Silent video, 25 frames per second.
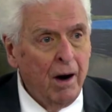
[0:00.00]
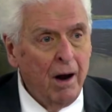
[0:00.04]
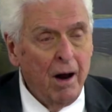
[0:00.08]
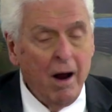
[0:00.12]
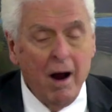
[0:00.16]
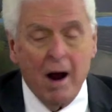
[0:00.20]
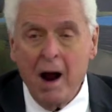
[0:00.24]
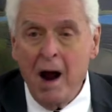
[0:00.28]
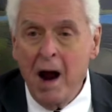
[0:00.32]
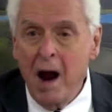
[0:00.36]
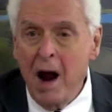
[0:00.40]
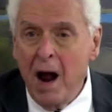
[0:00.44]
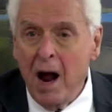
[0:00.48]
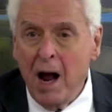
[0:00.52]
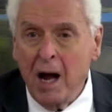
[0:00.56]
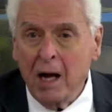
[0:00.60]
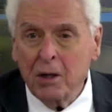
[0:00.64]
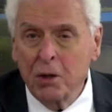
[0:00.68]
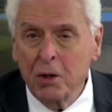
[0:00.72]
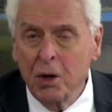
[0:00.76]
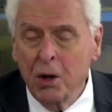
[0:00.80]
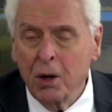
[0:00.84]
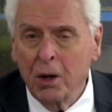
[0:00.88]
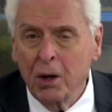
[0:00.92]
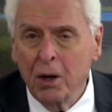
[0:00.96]

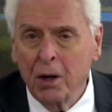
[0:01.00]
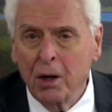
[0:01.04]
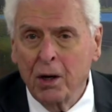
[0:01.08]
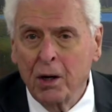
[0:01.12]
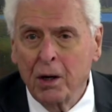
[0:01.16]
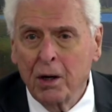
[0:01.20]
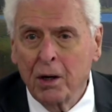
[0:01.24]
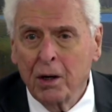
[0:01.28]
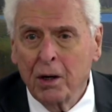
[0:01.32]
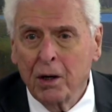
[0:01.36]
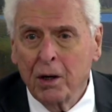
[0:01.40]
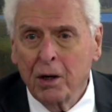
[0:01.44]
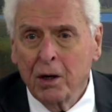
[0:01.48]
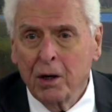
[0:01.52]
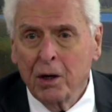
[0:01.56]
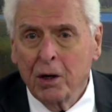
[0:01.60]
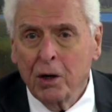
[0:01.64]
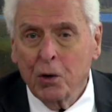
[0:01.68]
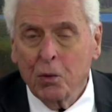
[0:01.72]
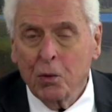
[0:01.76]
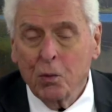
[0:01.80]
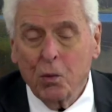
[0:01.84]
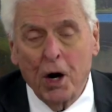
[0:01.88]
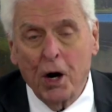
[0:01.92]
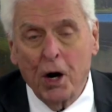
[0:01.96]
And
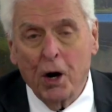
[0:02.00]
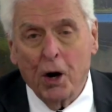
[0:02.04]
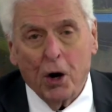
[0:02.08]
we